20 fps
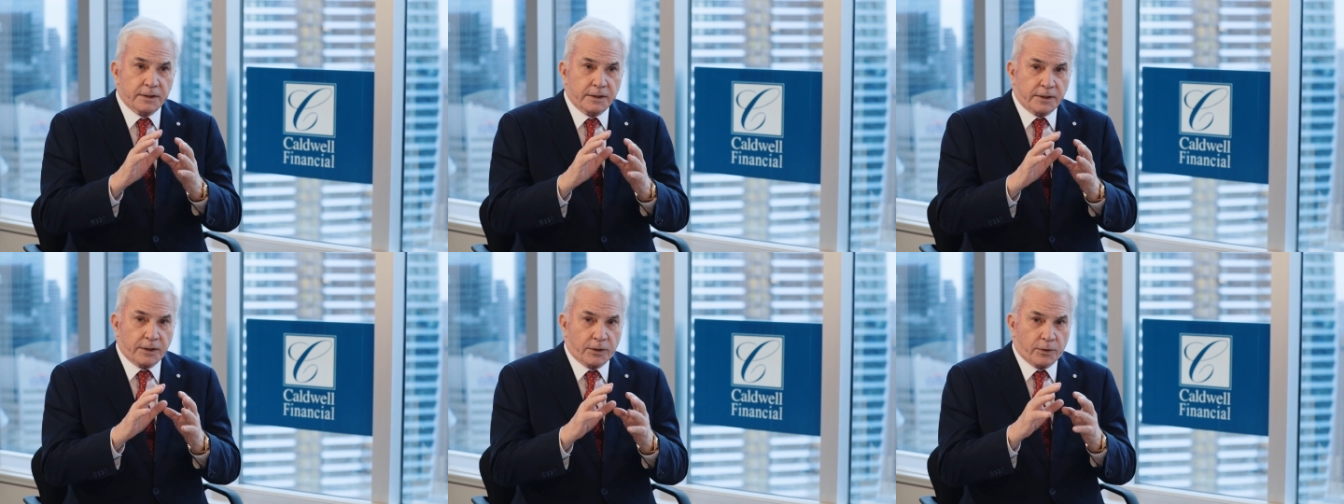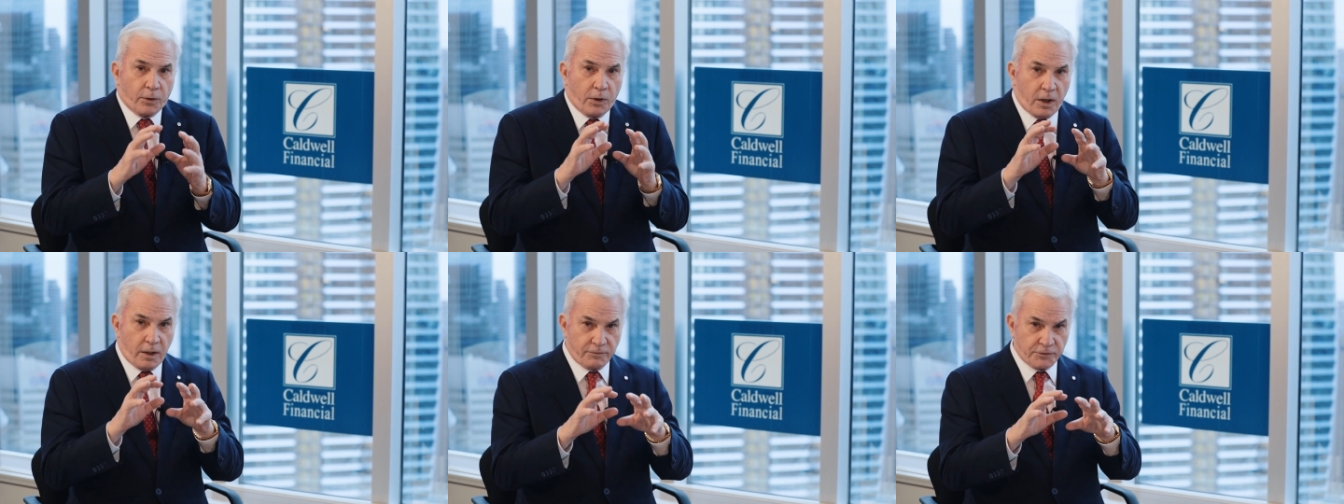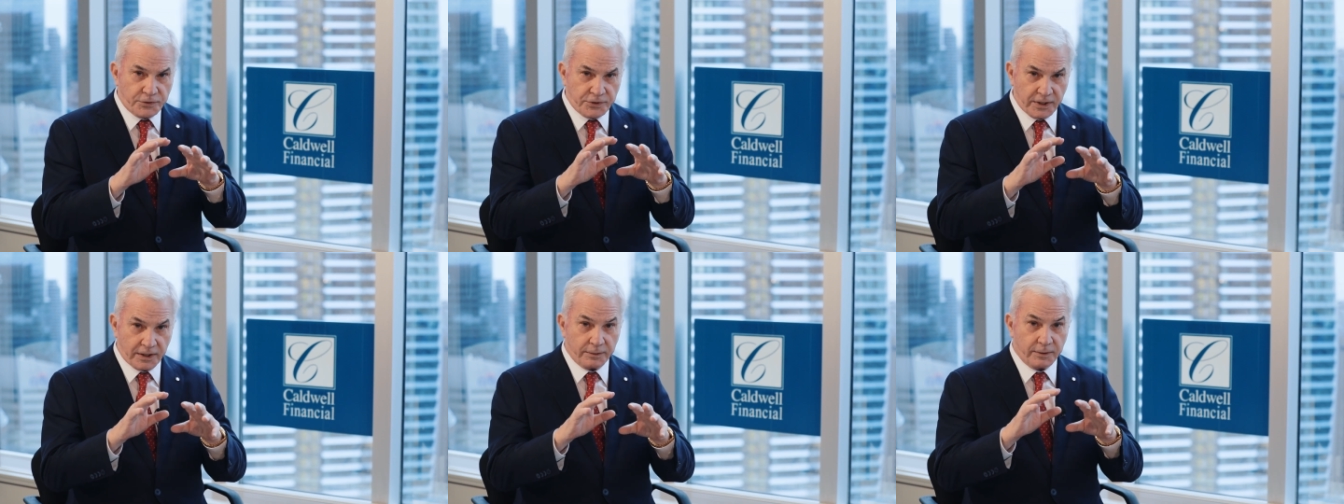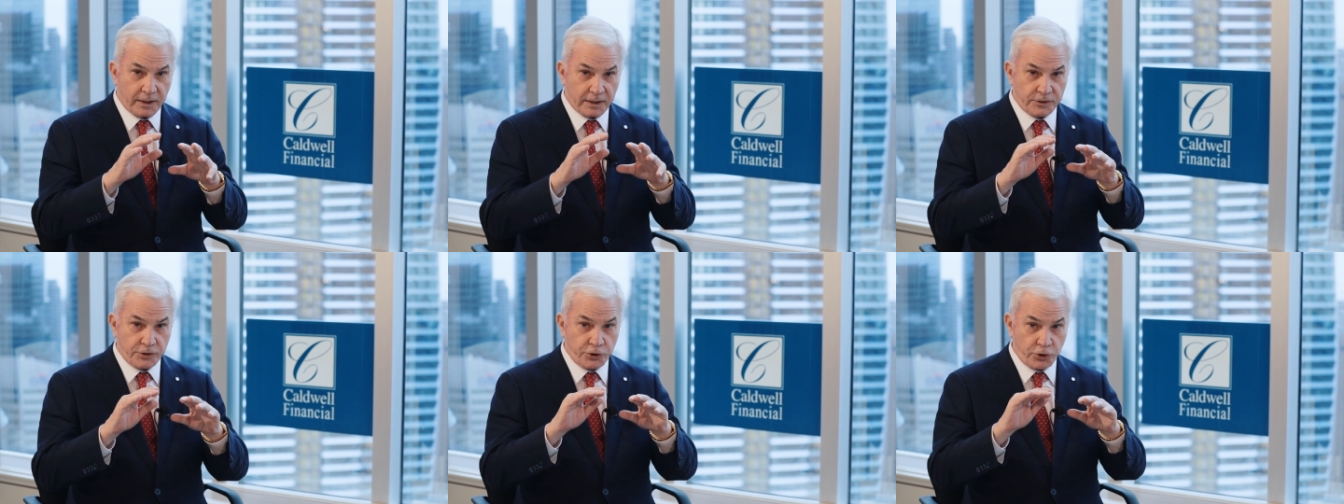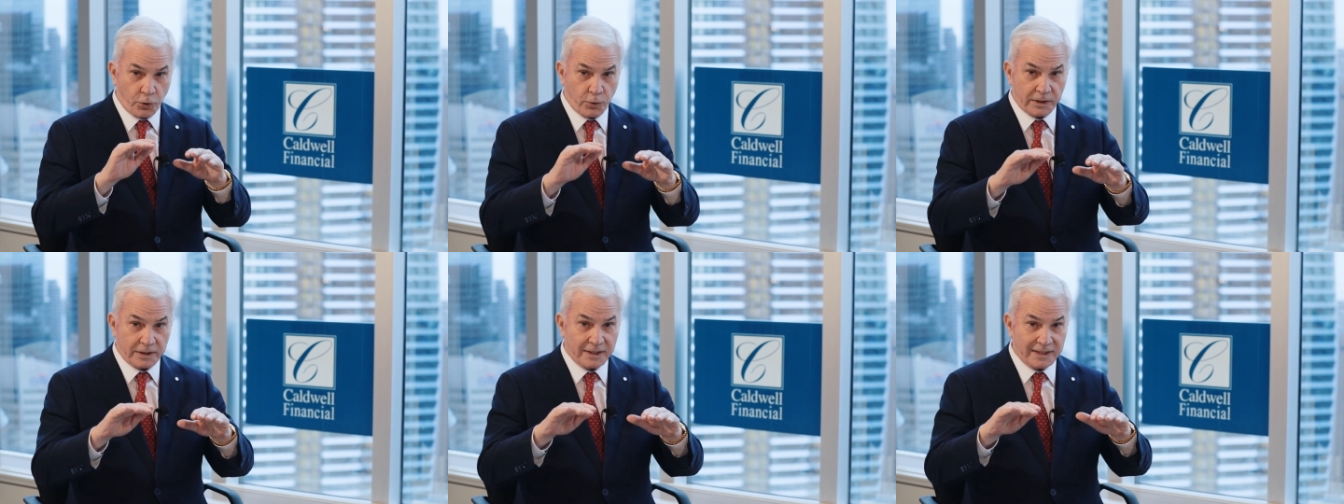you know, all of a sudden it's
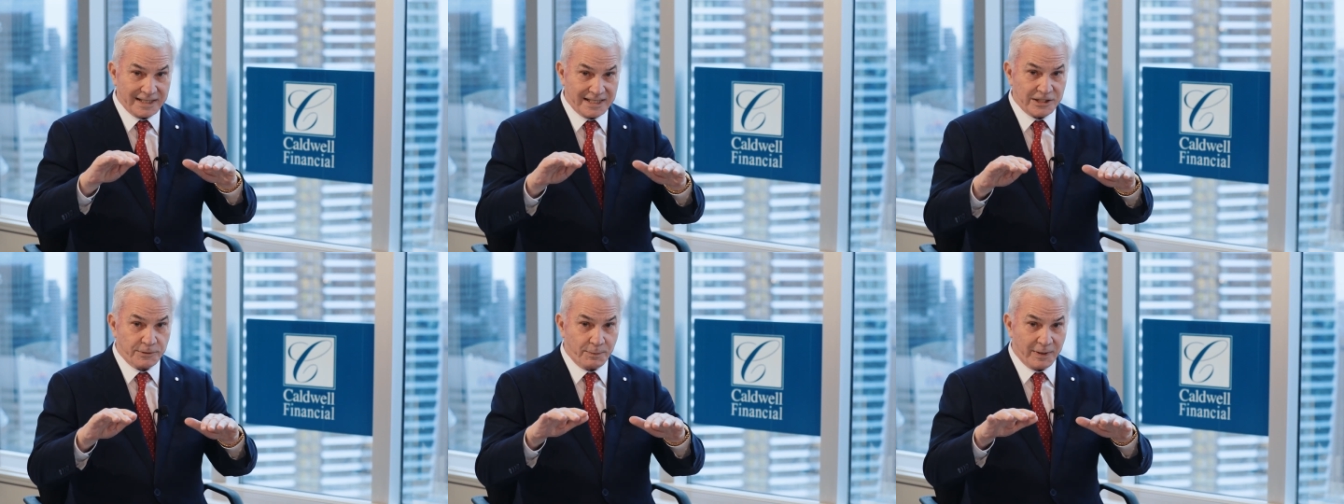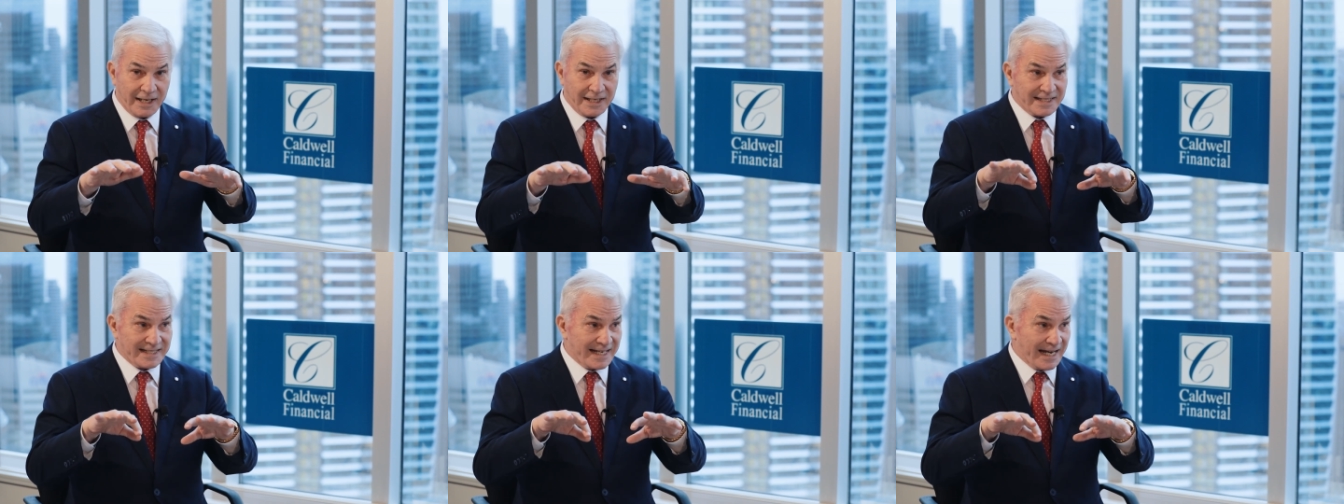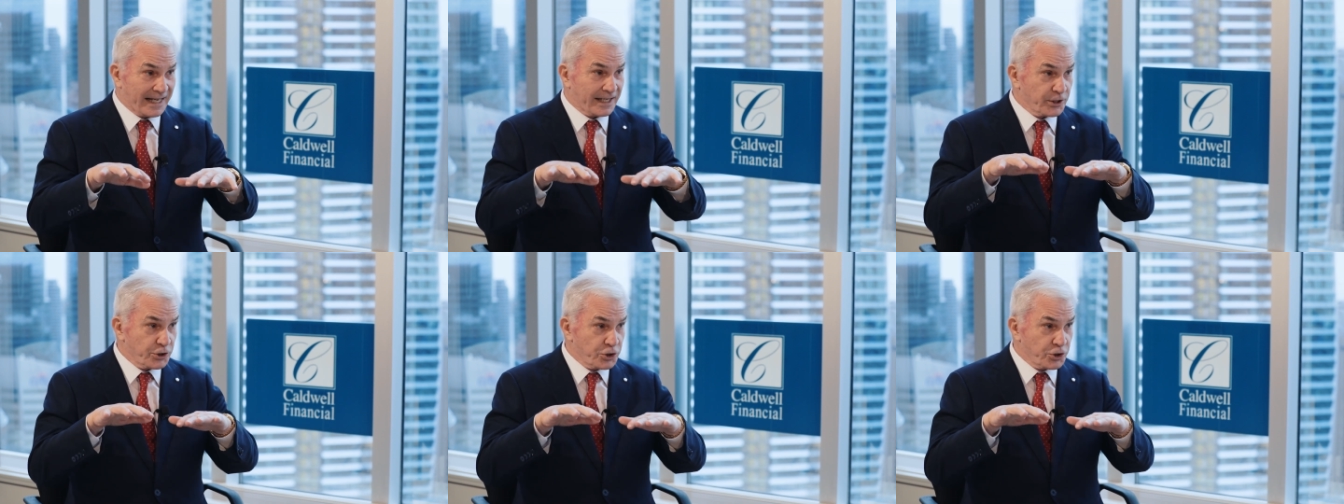showing these banks can't